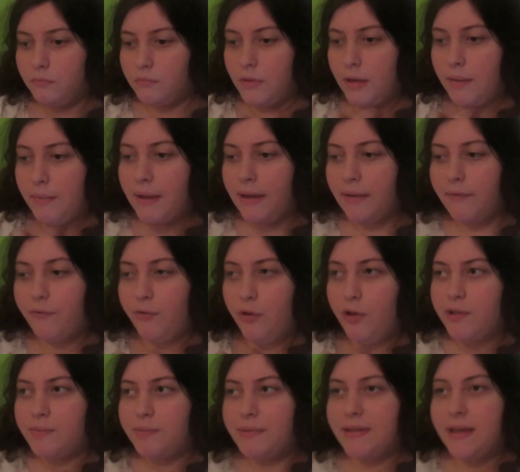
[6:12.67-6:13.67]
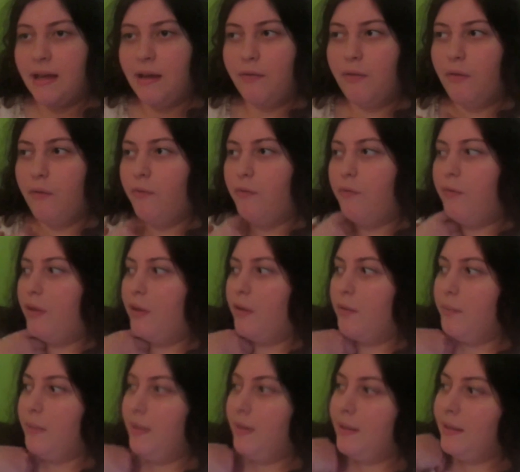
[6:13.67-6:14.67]
I might force myself on the film.
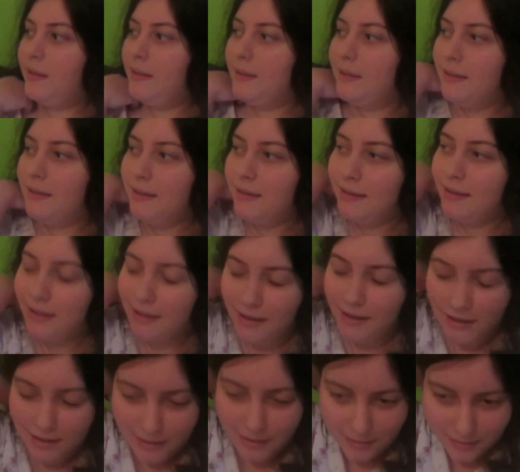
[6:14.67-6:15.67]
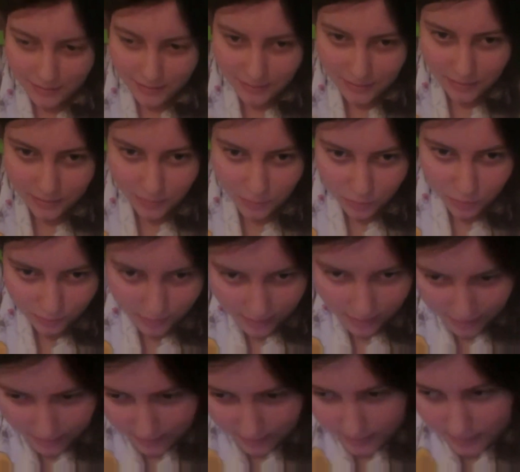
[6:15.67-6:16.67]
I'll
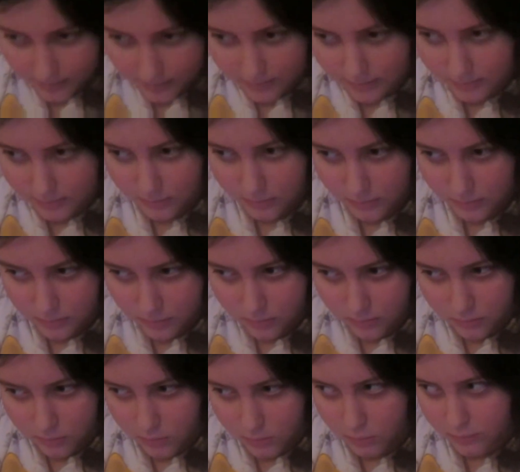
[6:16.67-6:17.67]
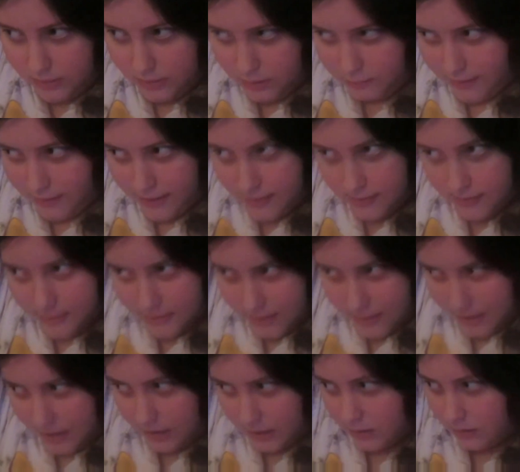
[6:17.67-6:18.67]
try. Oh, it's
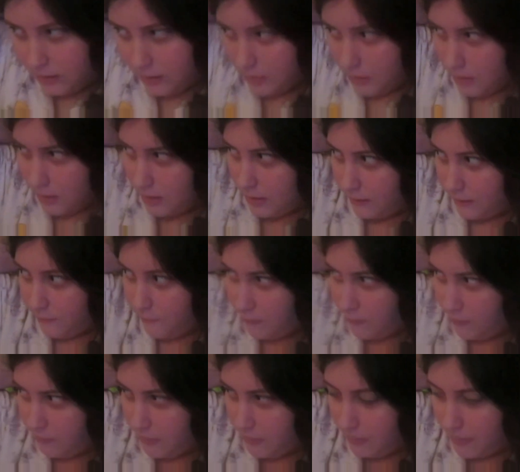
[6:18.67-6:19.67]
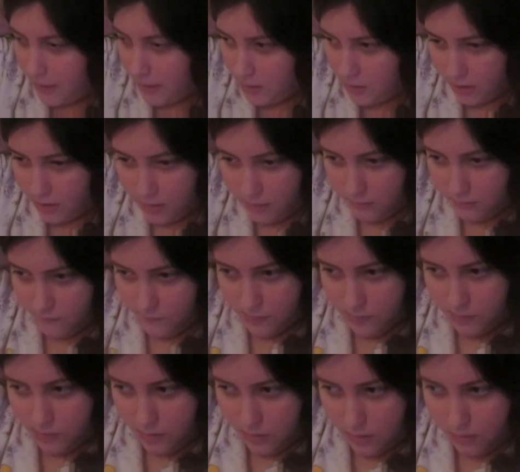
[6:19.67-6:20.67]
Wednesday. And I'm filming the main channel
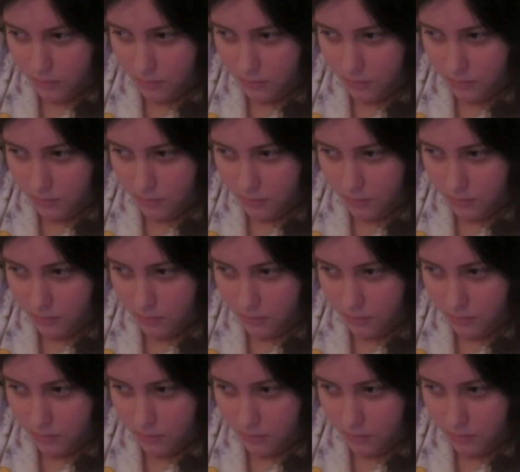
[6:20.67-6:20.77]
video.